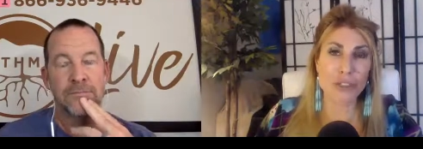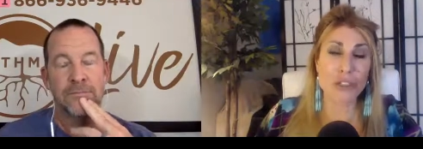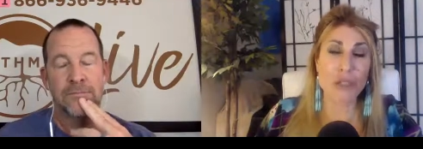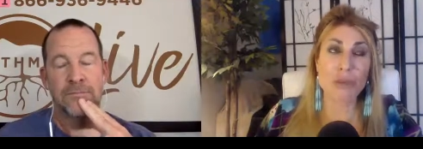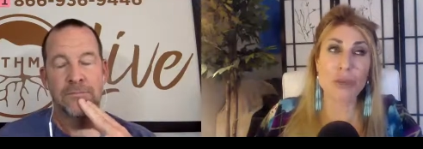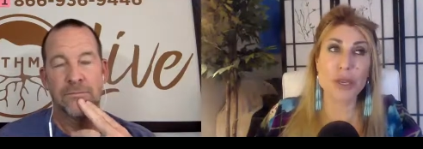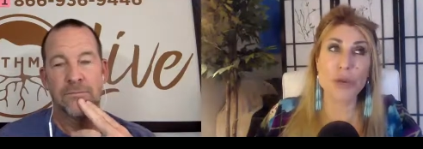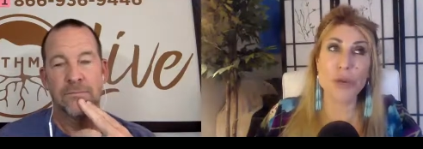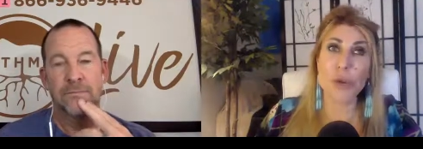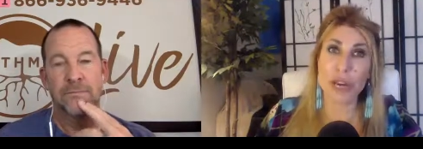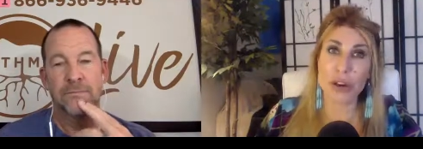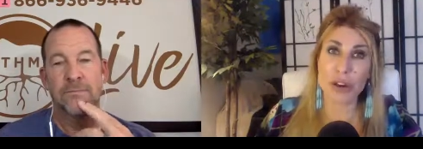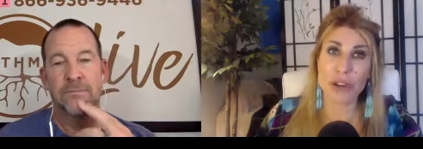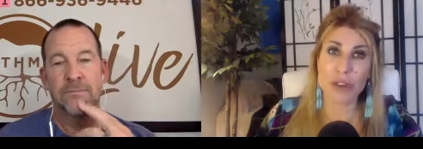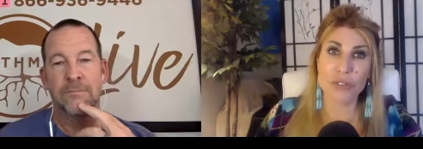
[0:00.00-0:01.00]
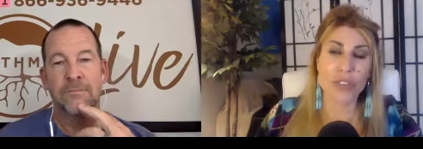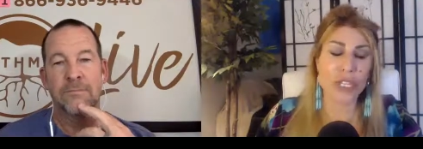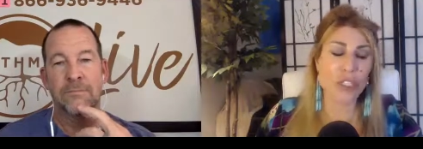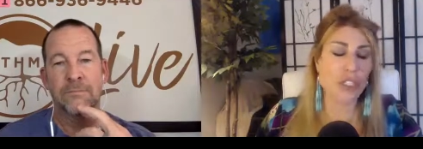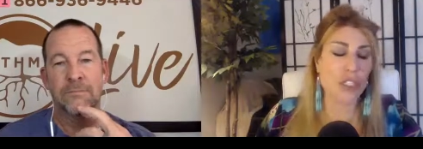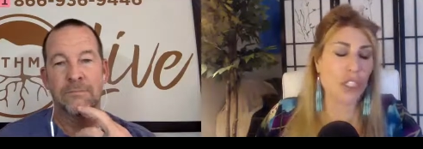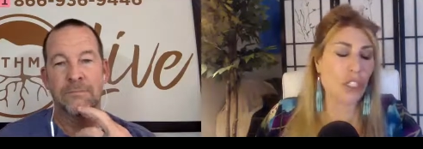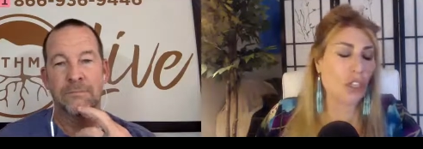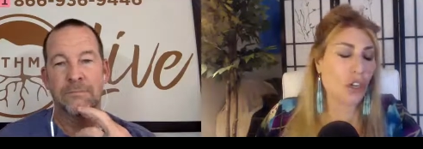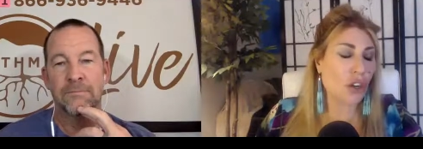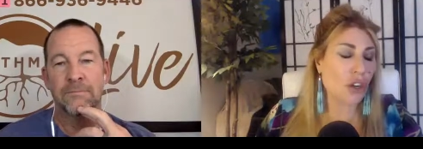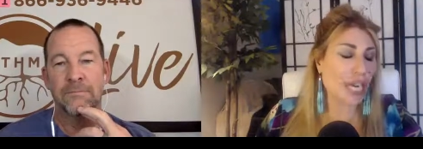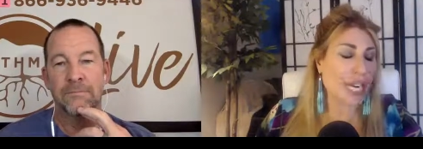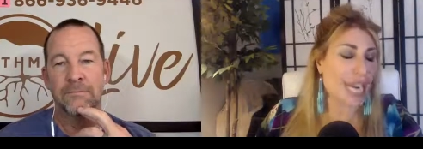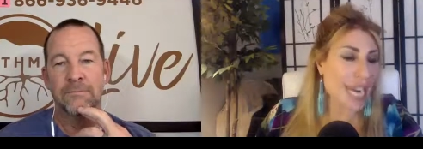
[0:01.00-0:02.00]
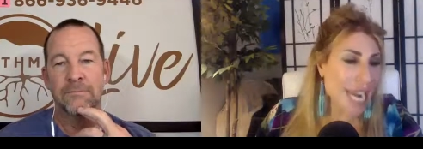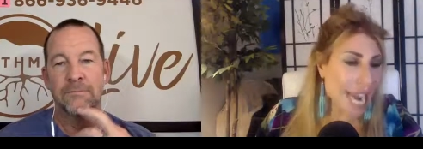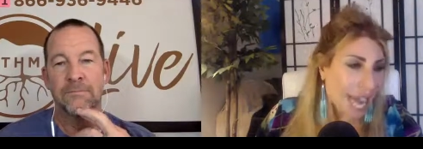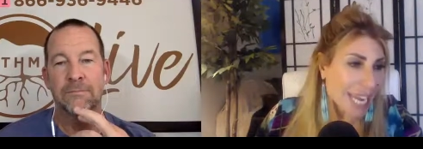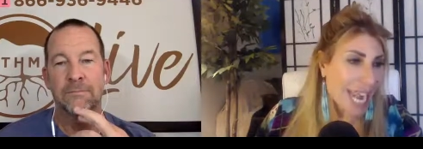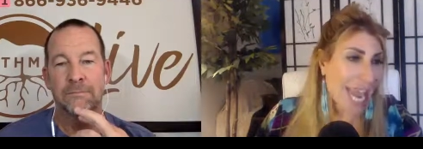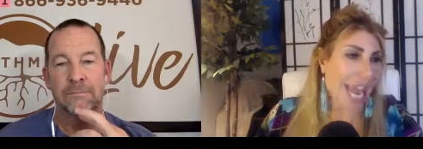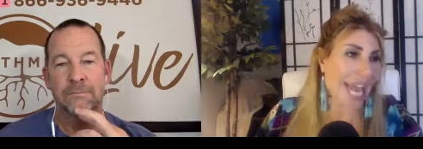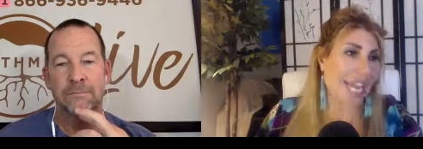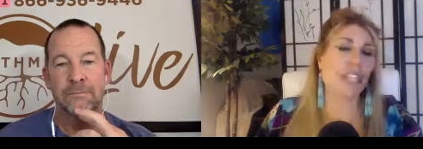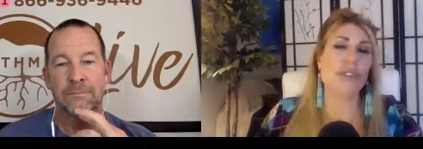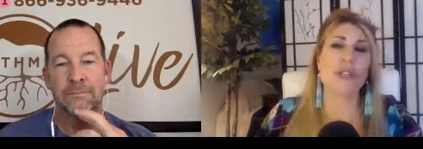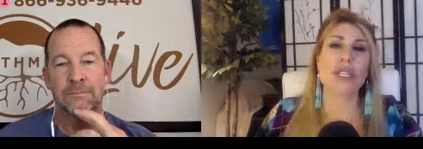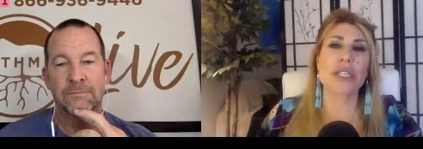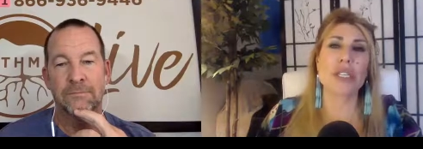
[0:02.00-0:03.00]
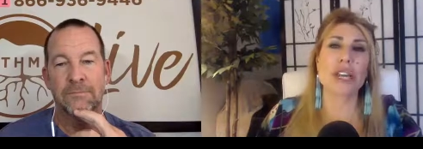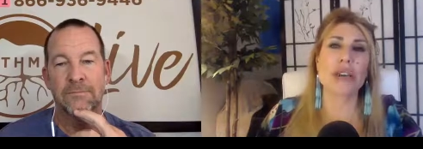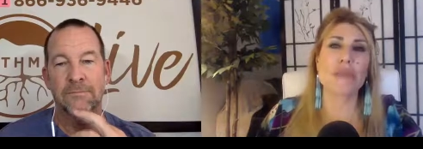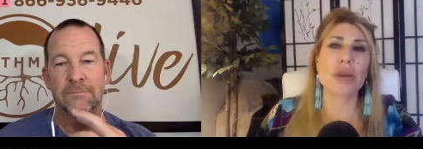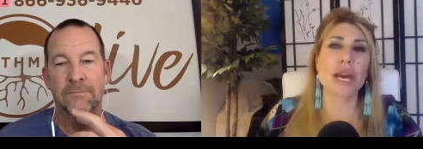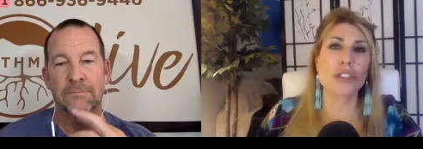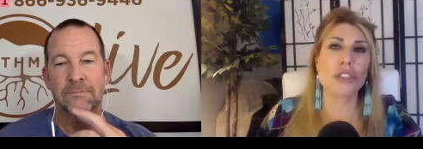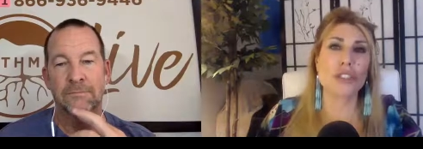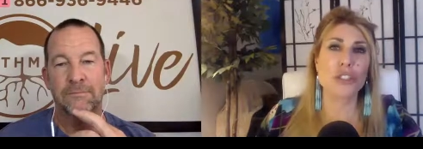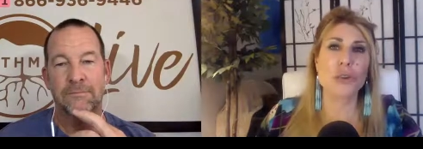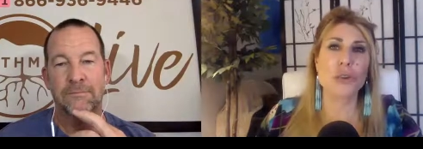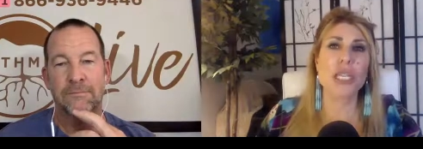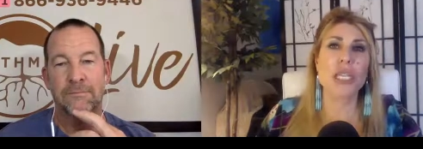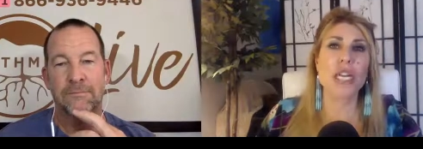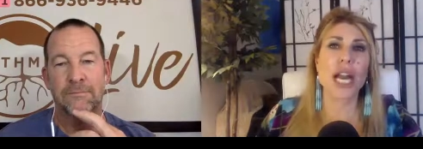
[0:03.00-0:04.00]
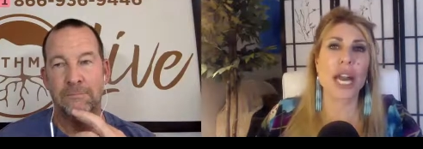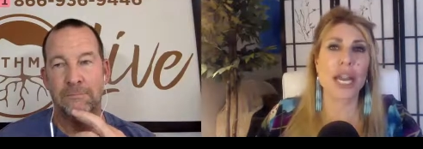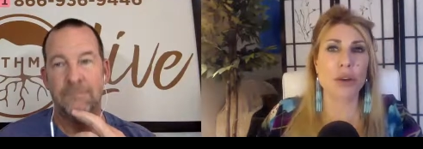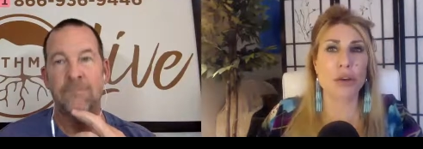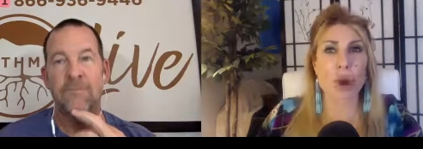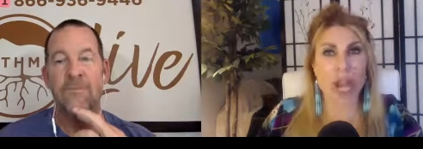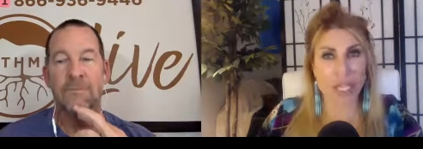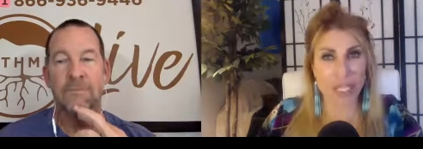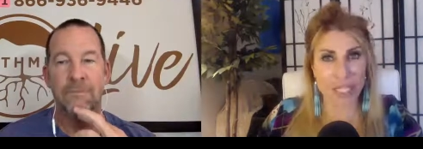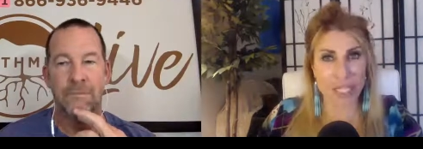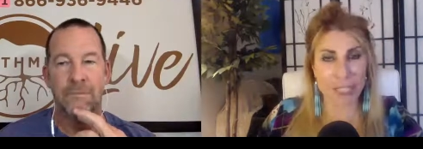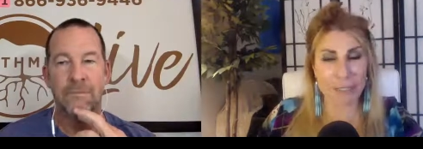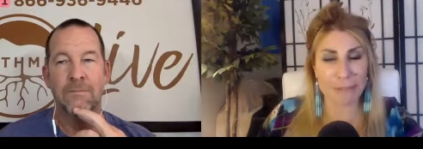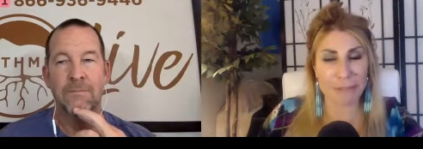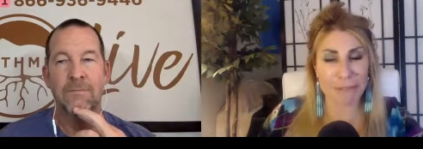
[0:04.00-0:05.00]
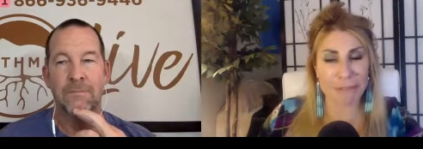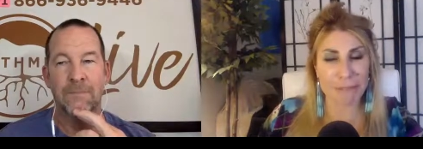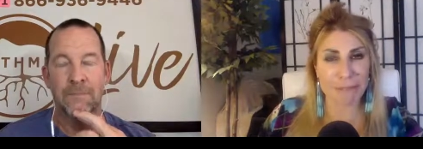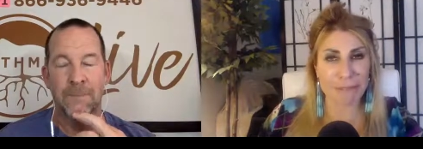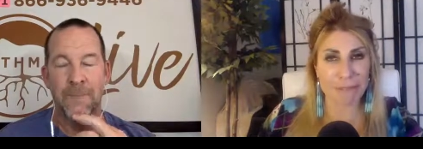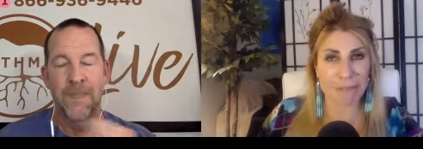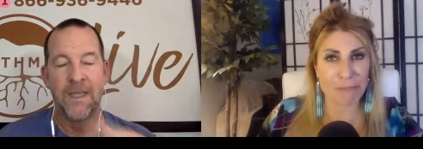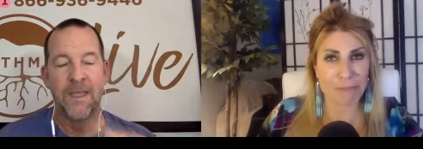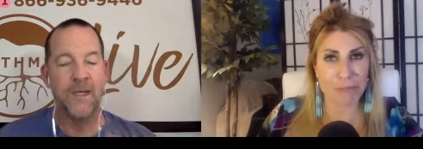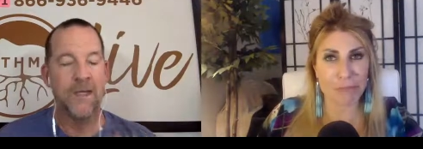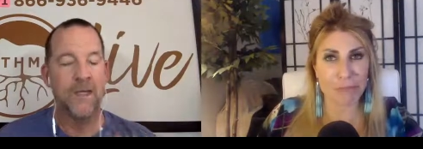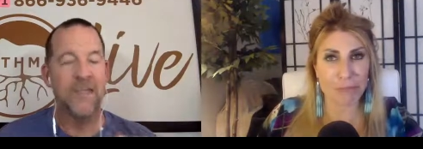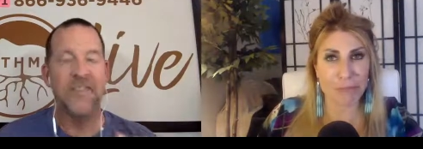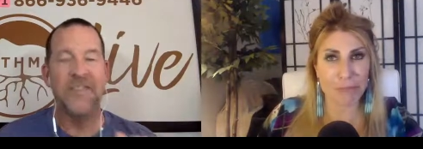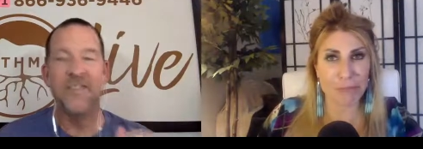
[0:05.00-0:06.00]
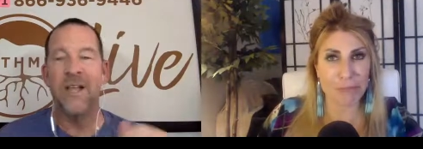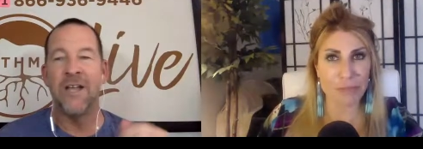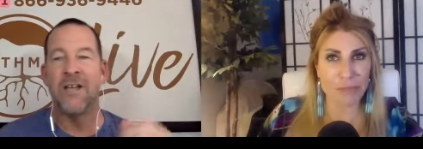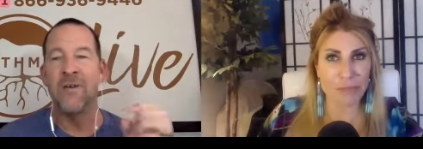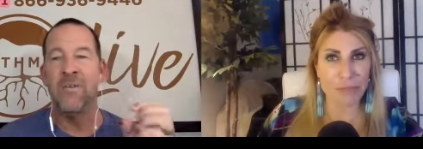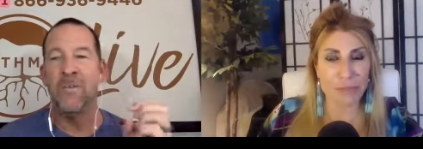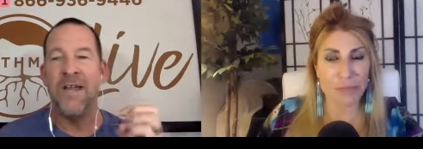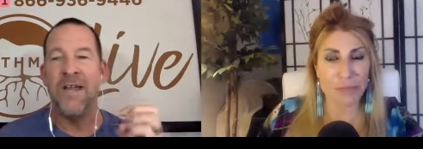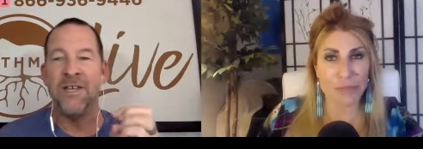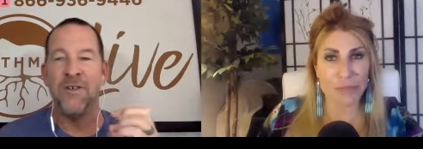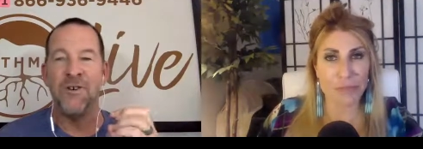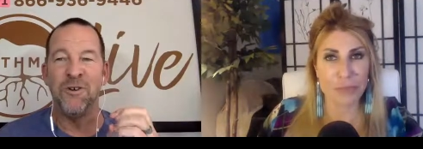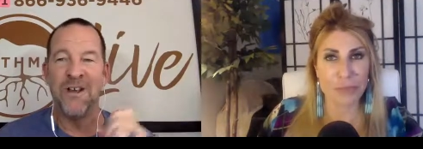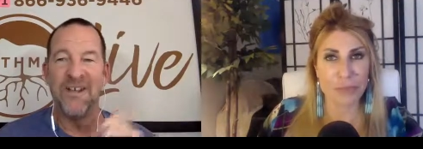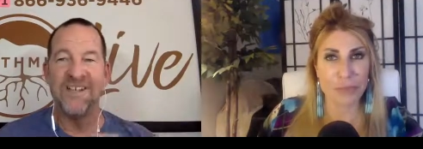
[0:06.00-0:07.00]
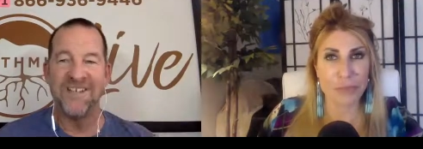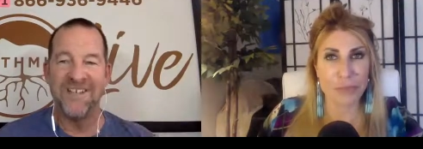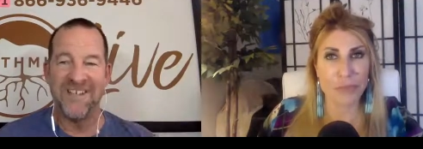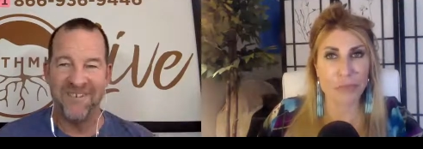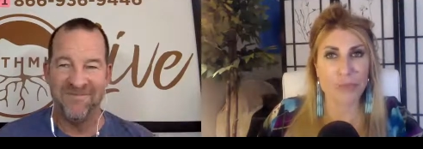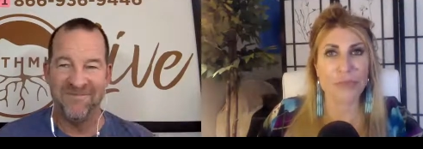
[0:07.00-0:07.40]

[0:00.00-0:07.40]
Speaker 1: should be aware of that just are not accurate about doing ayahuasca?
Speaker 2: It's not going to make you crazy.